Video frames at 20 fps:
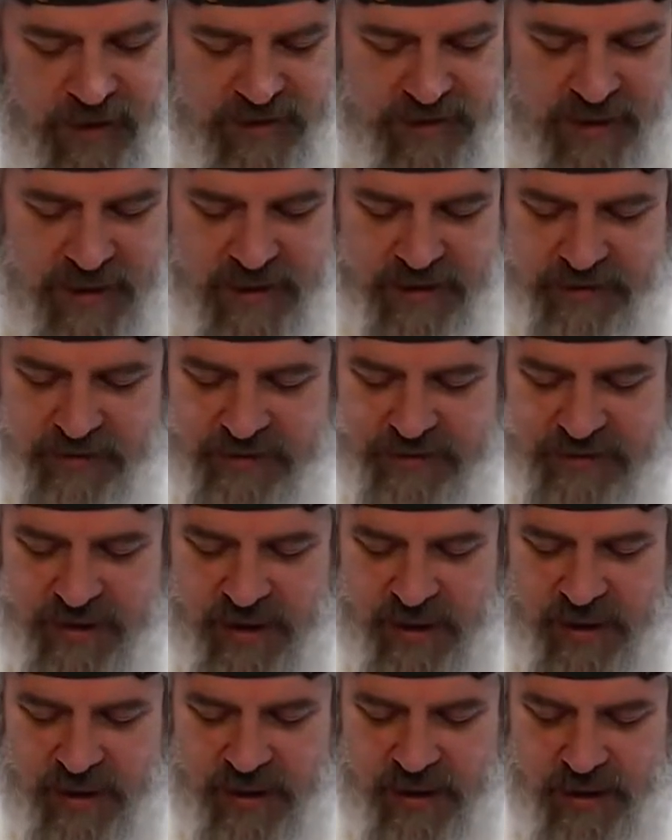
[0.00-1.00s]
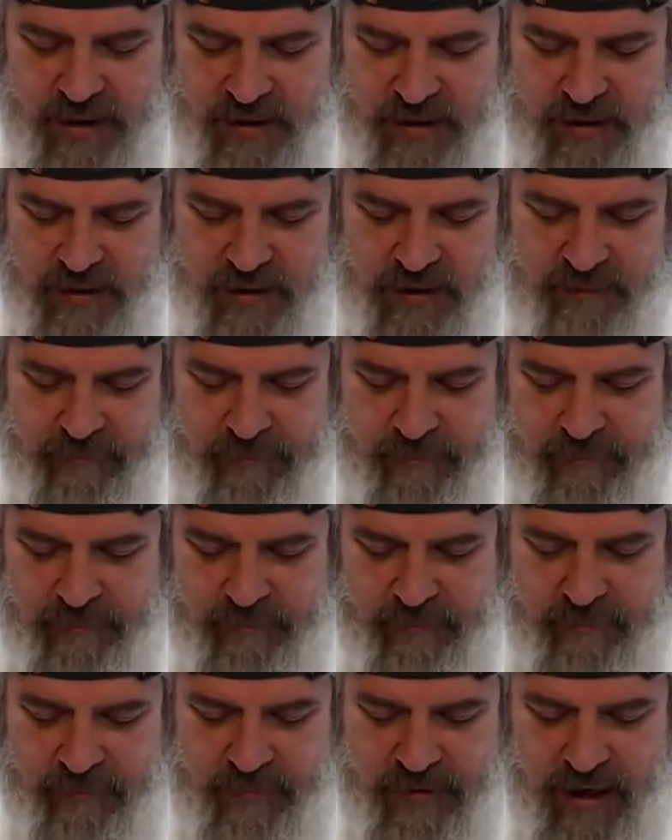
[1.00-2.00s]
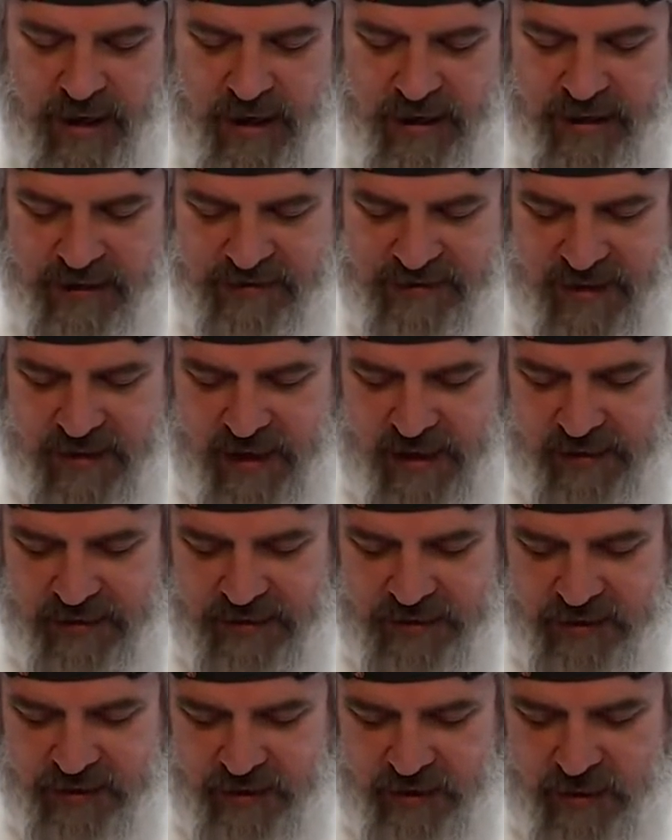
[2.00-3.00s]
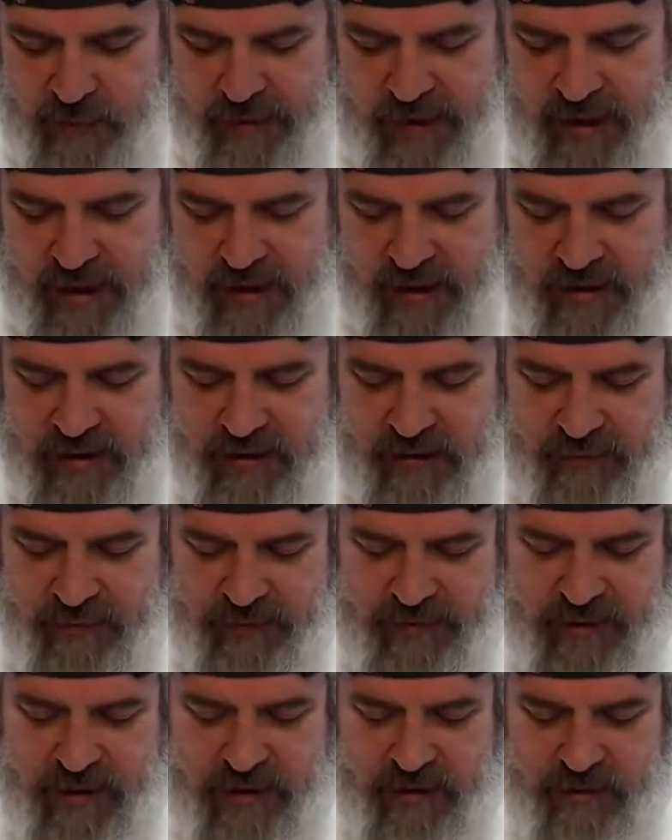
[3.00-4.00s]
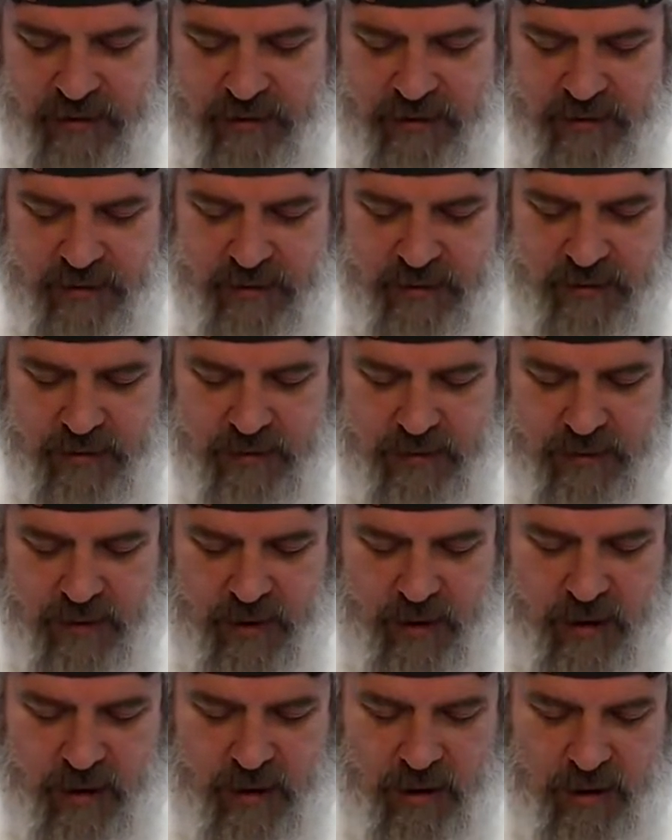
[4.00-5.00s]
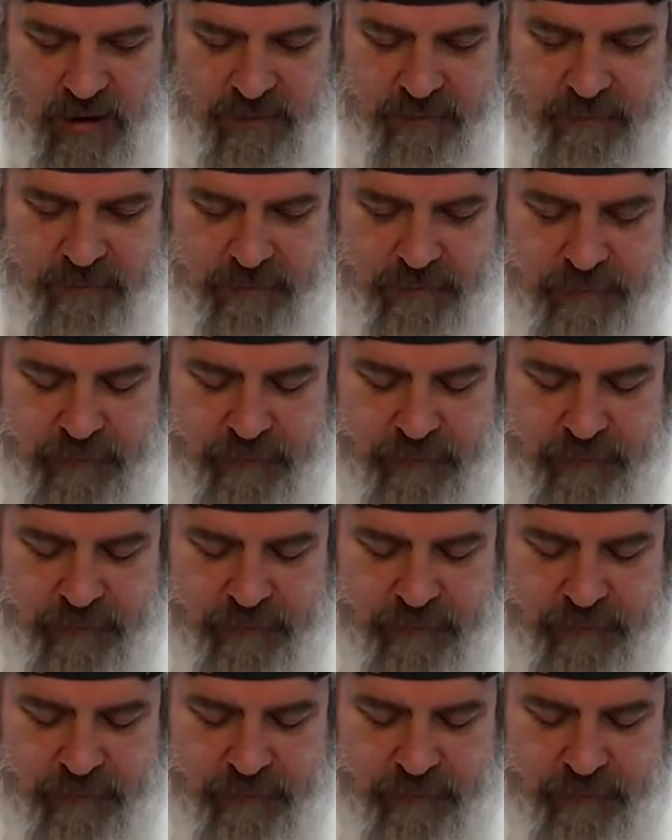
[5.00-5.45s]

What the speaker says: interesting. Not exactly sure what I can do with it, but I'm